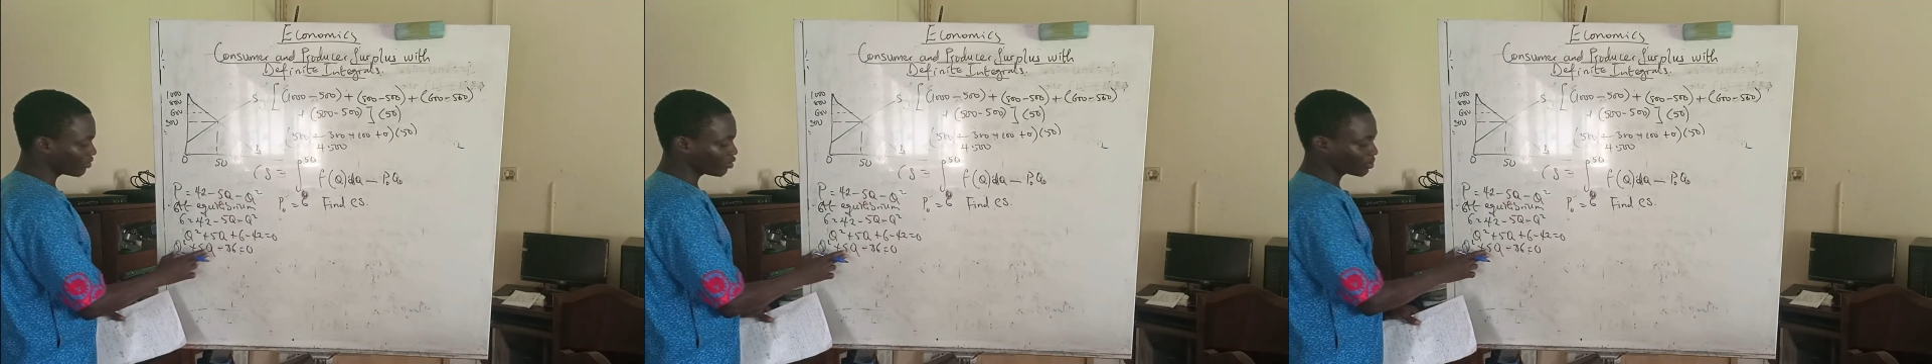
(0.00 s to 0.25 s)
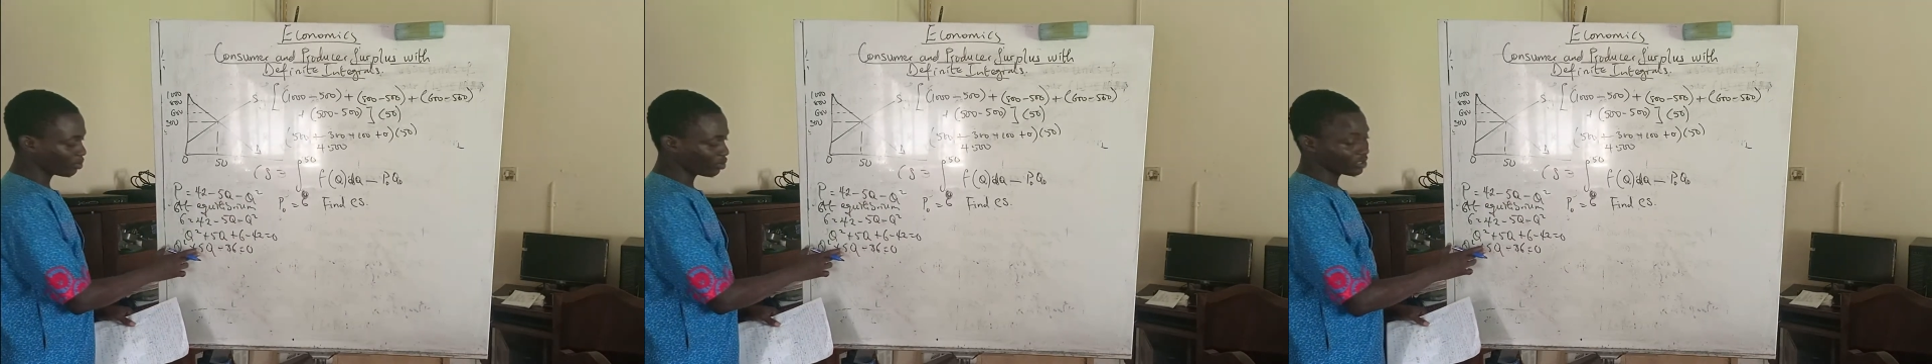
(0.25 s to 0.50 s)
give
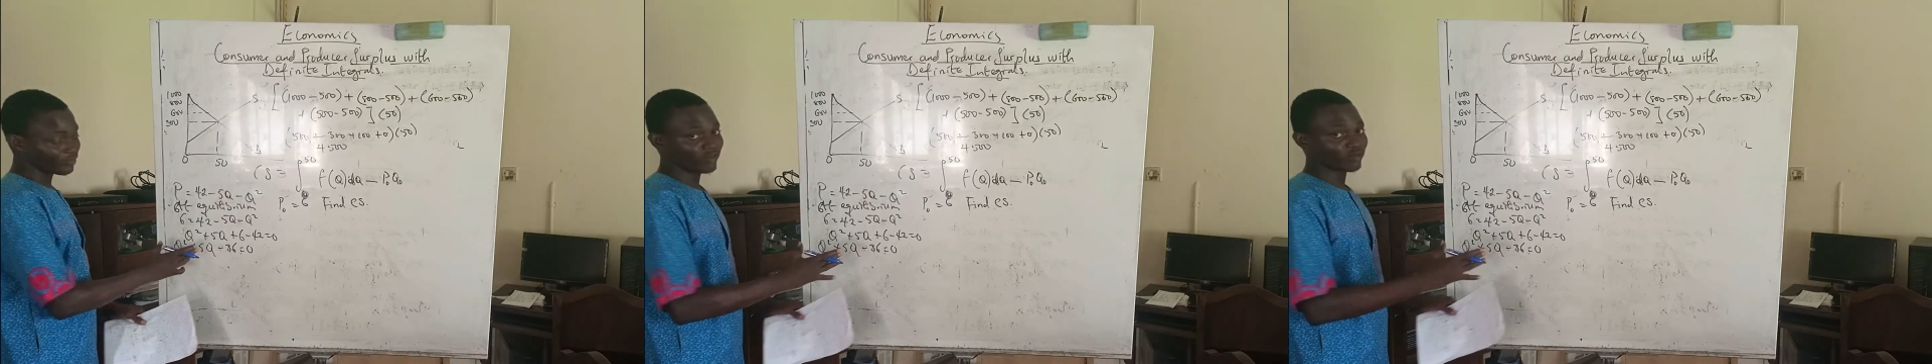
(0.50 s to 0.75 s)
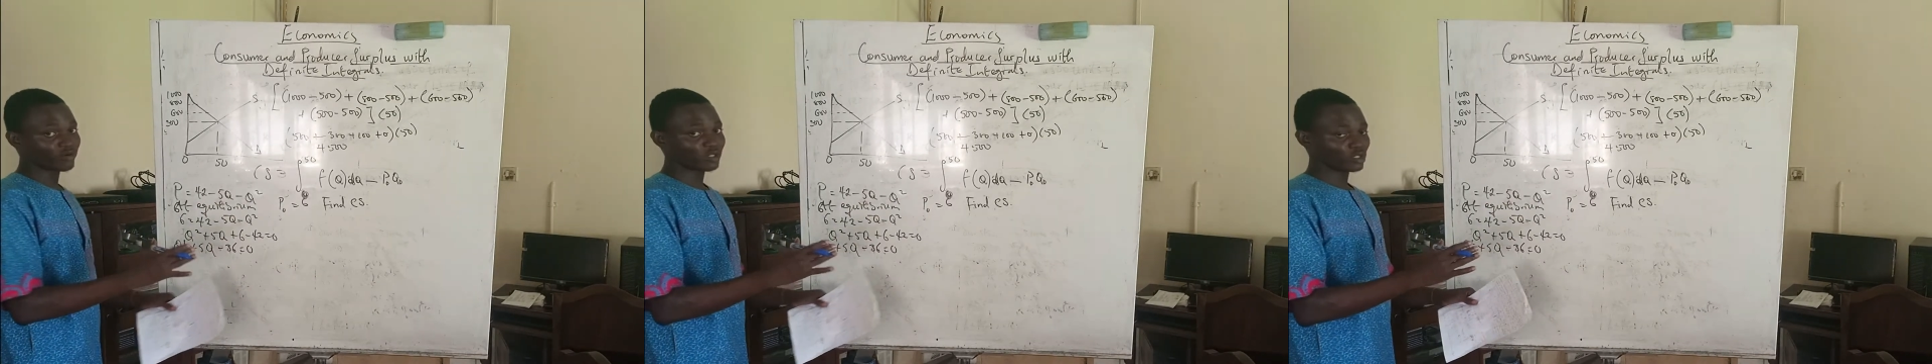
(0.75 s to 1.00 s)
us plus
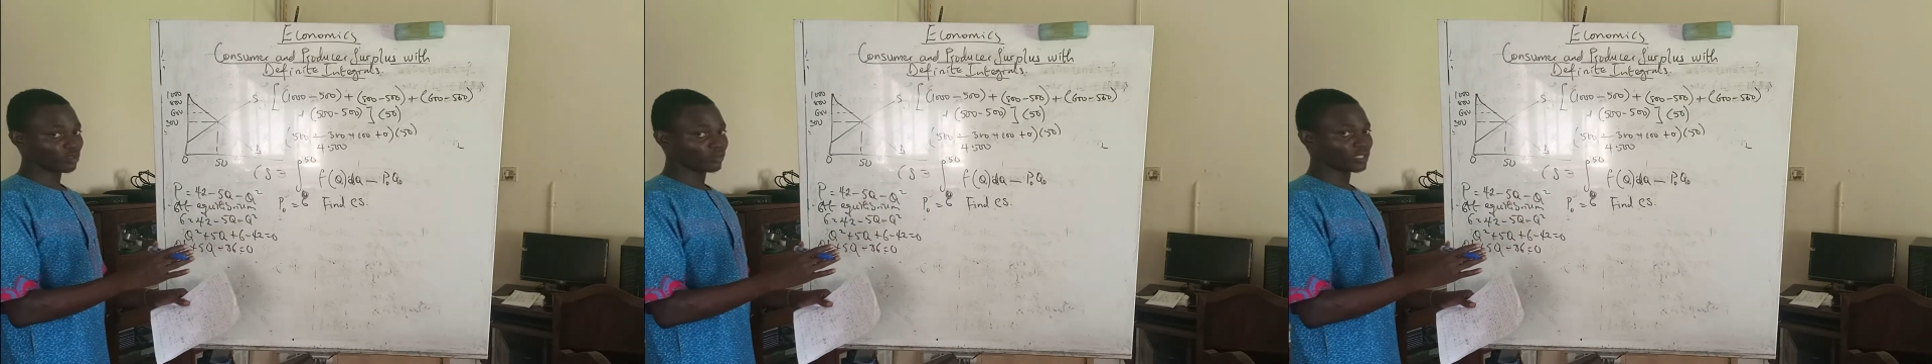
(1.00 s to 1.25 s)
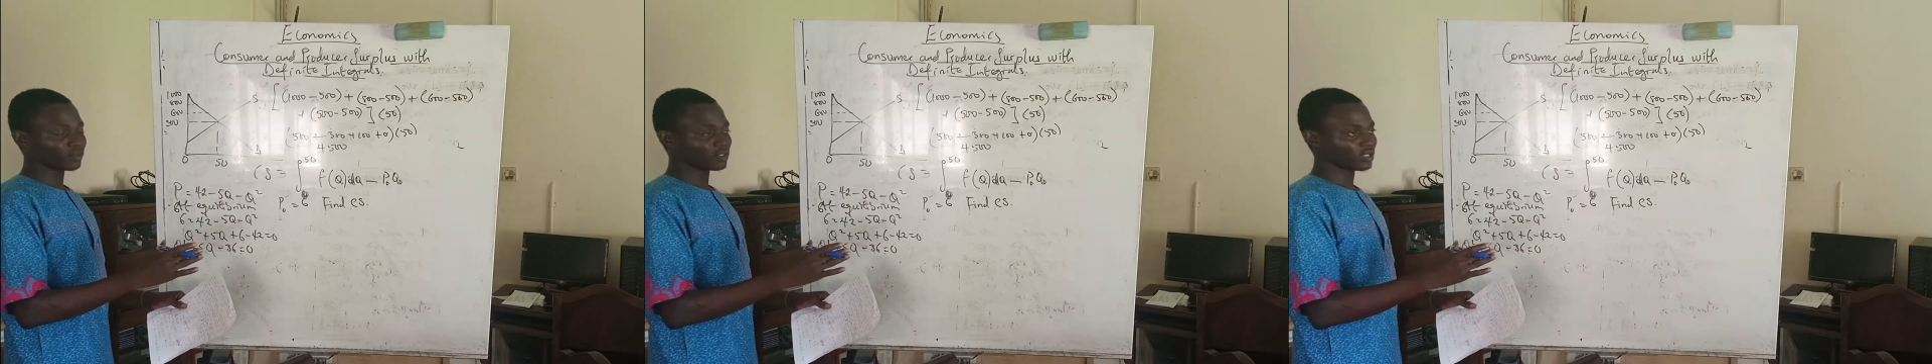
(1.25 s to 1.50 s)
5 when we sum
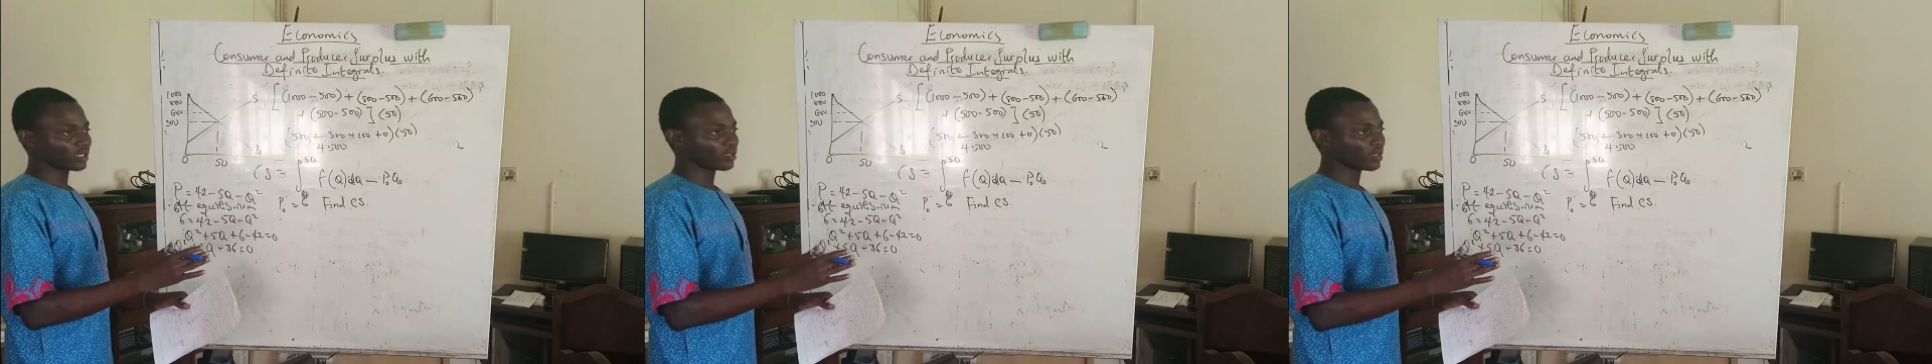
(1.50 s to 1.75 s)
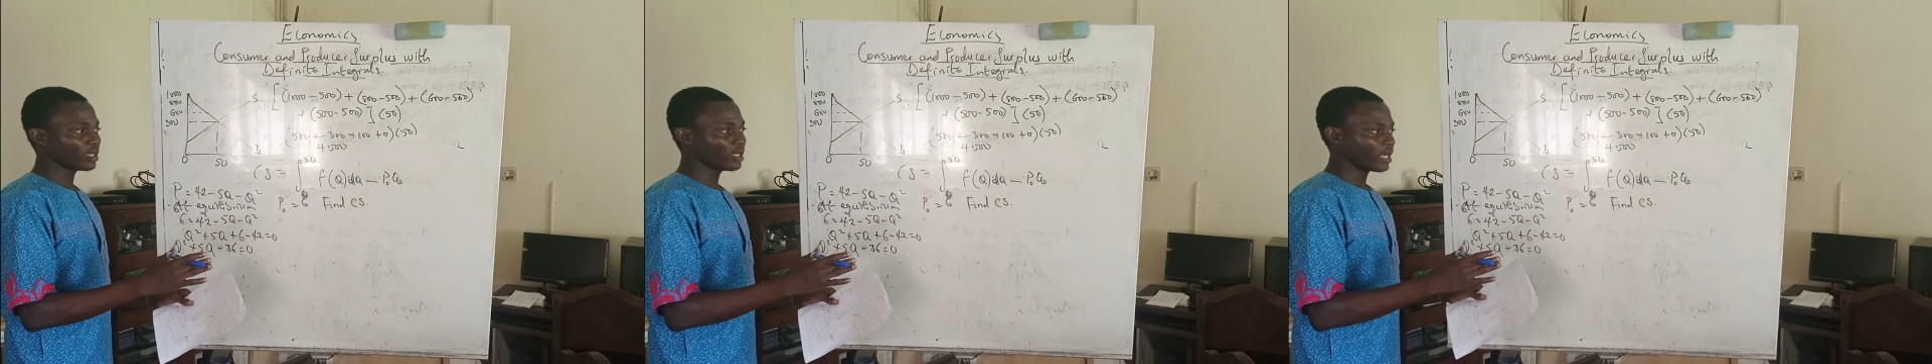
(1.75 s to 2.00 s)
them together?